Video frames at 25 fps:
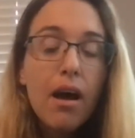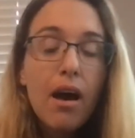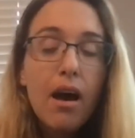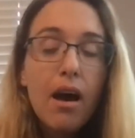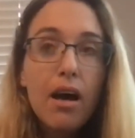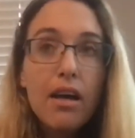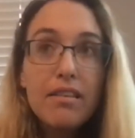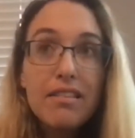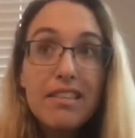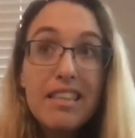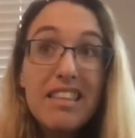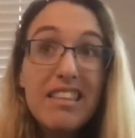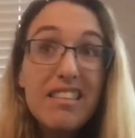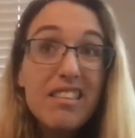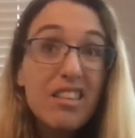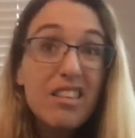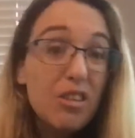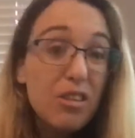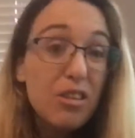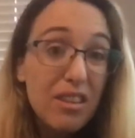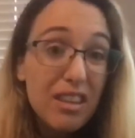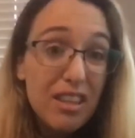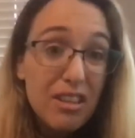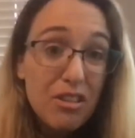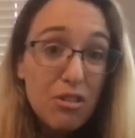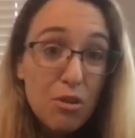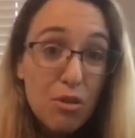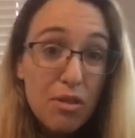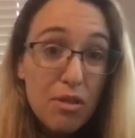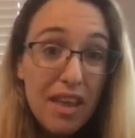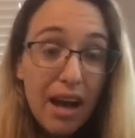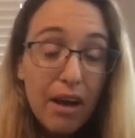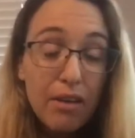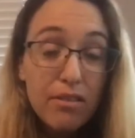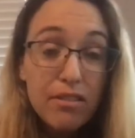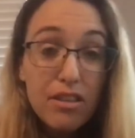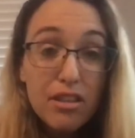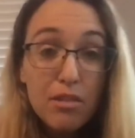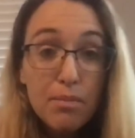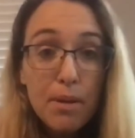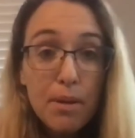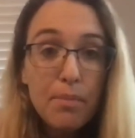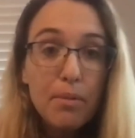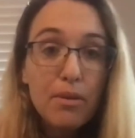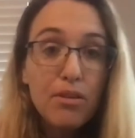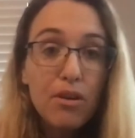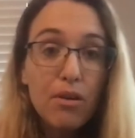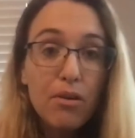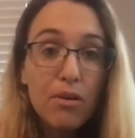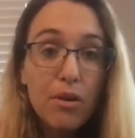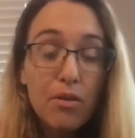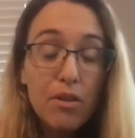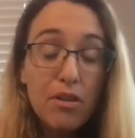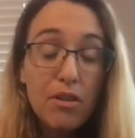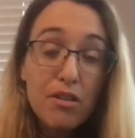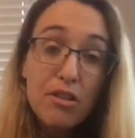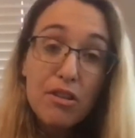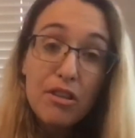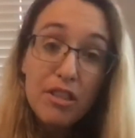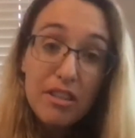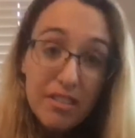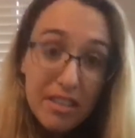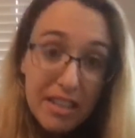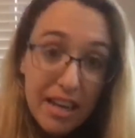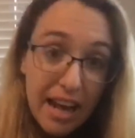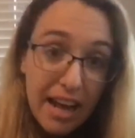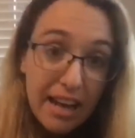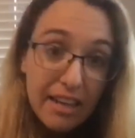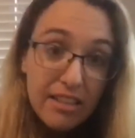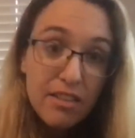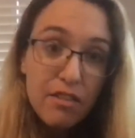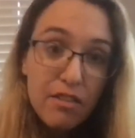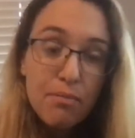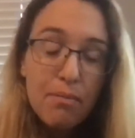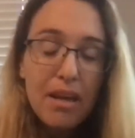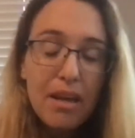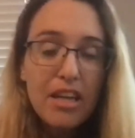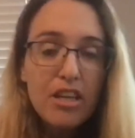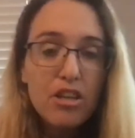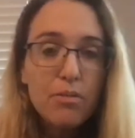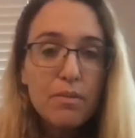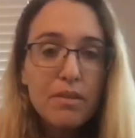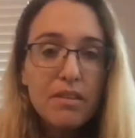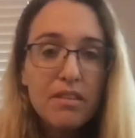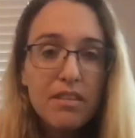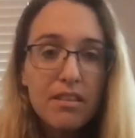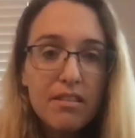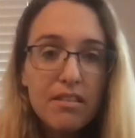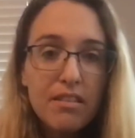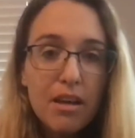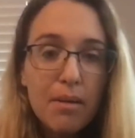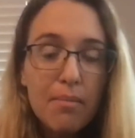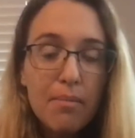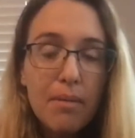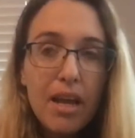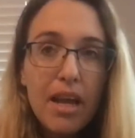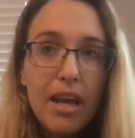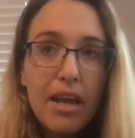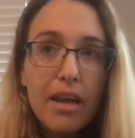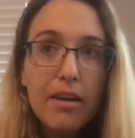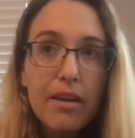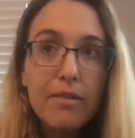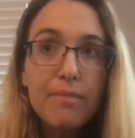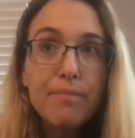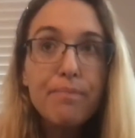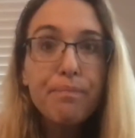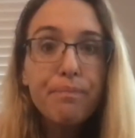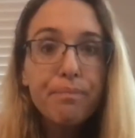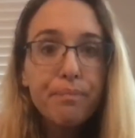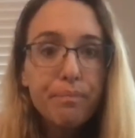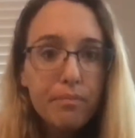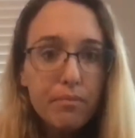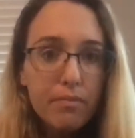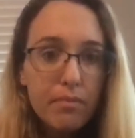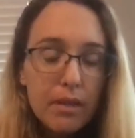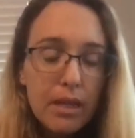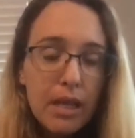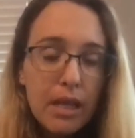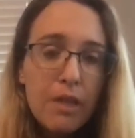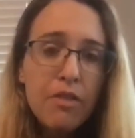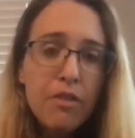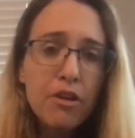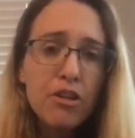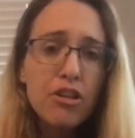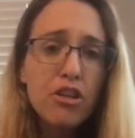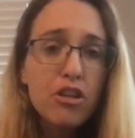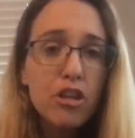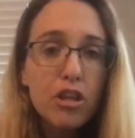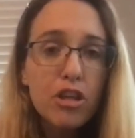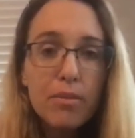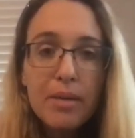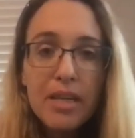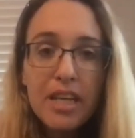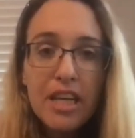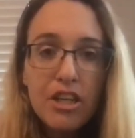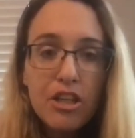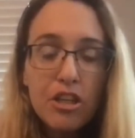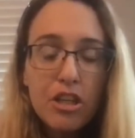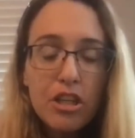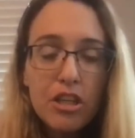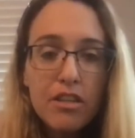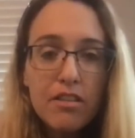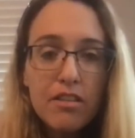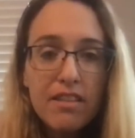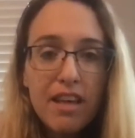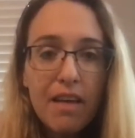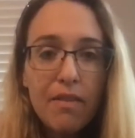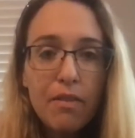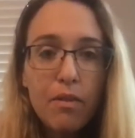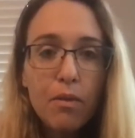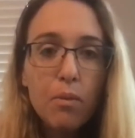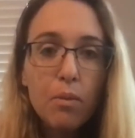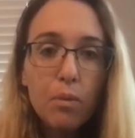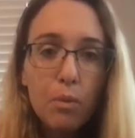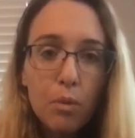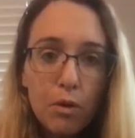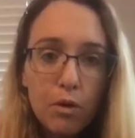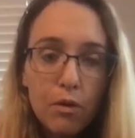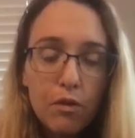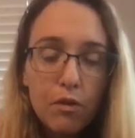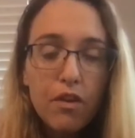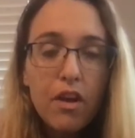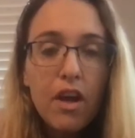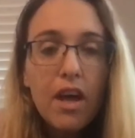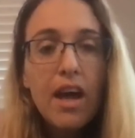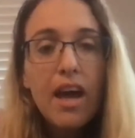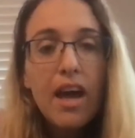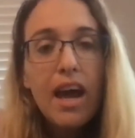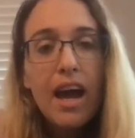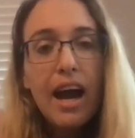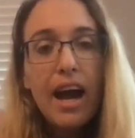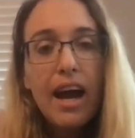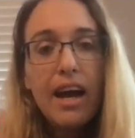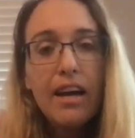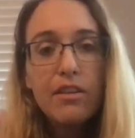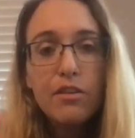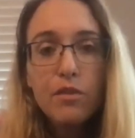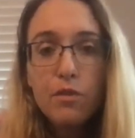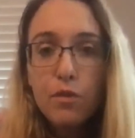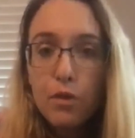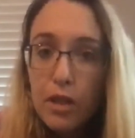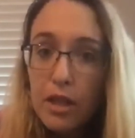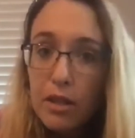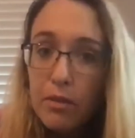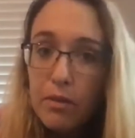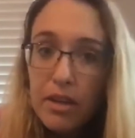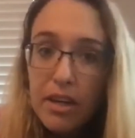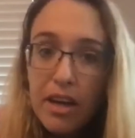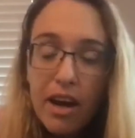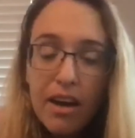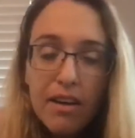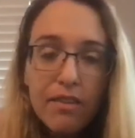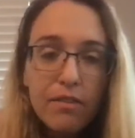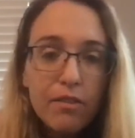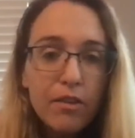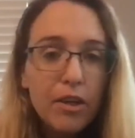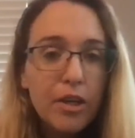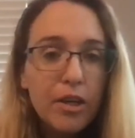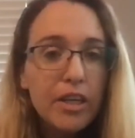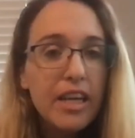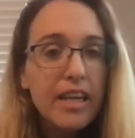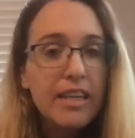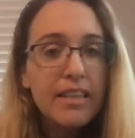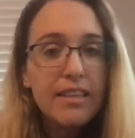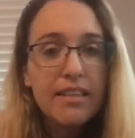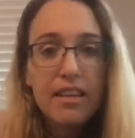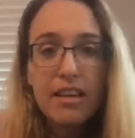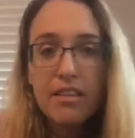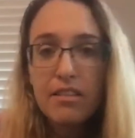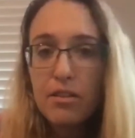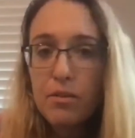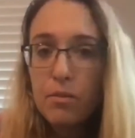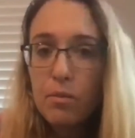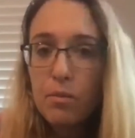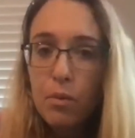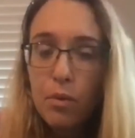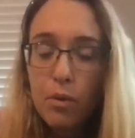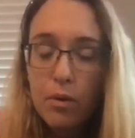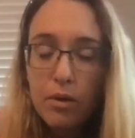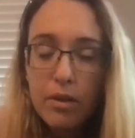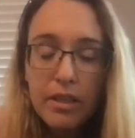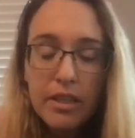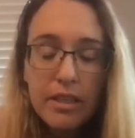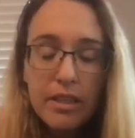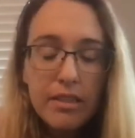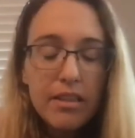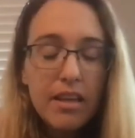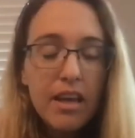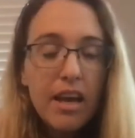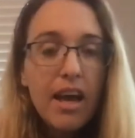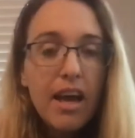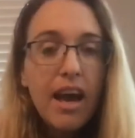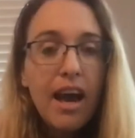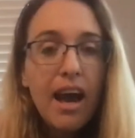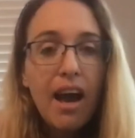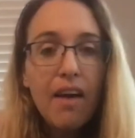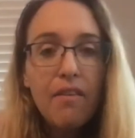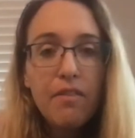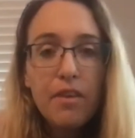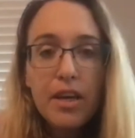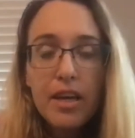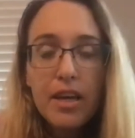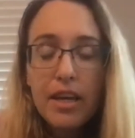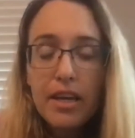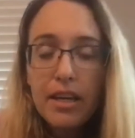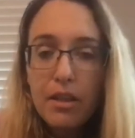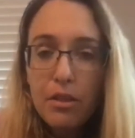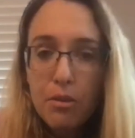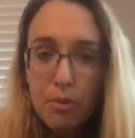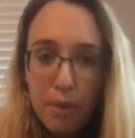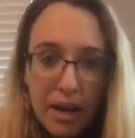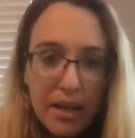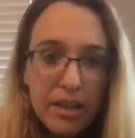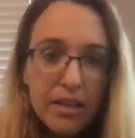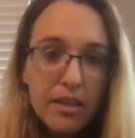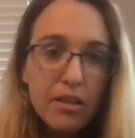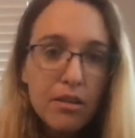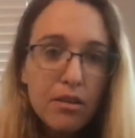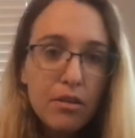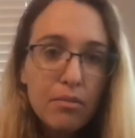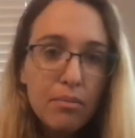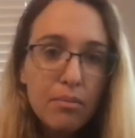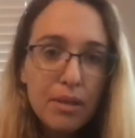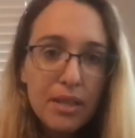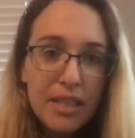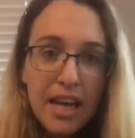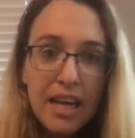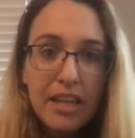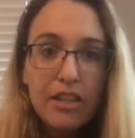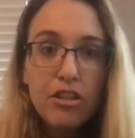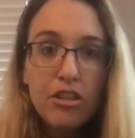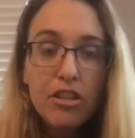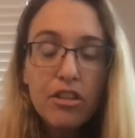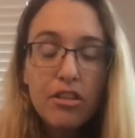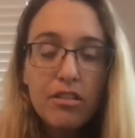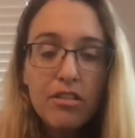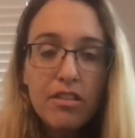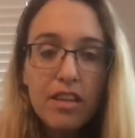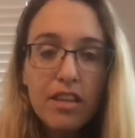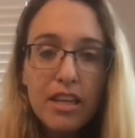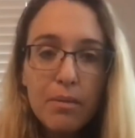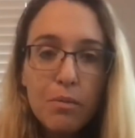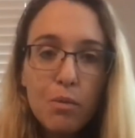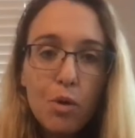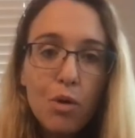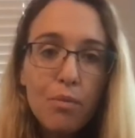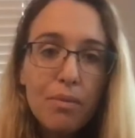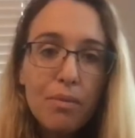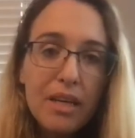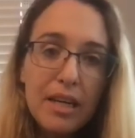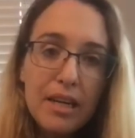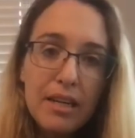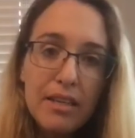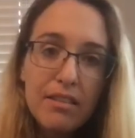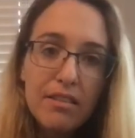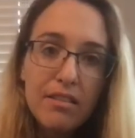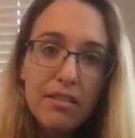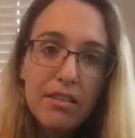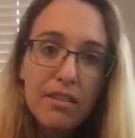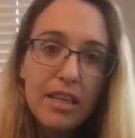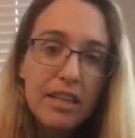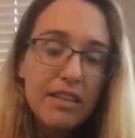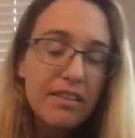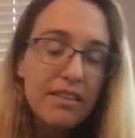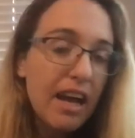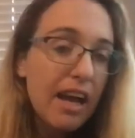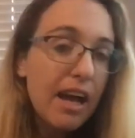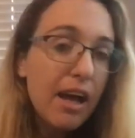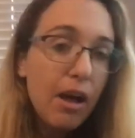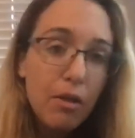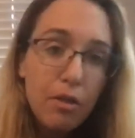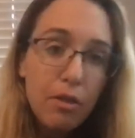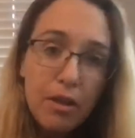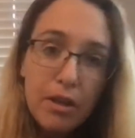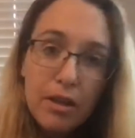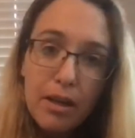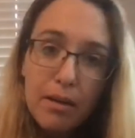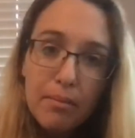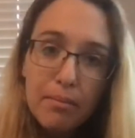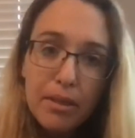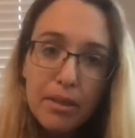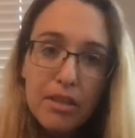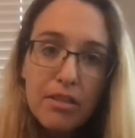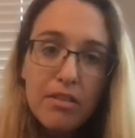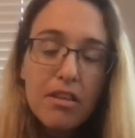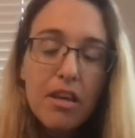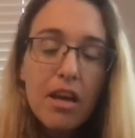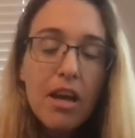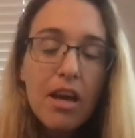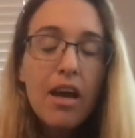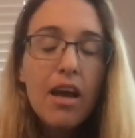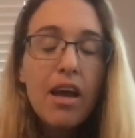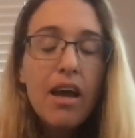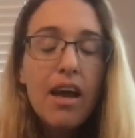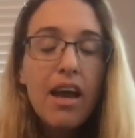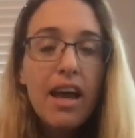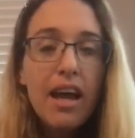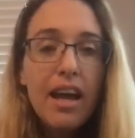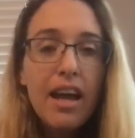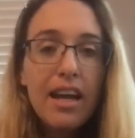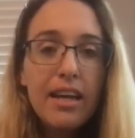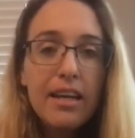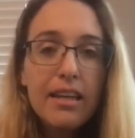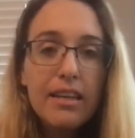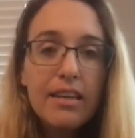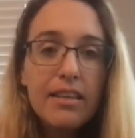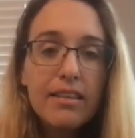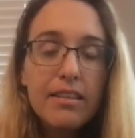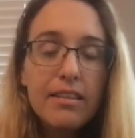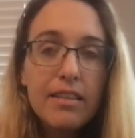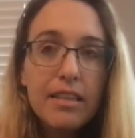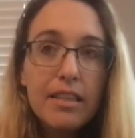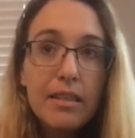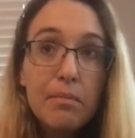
since the early 2000s. People don't know that there is an active management system, and their determination is that the wolf has fully recovered. It doesn't warrant having threatened protections anymore because it's at healthy numbers. And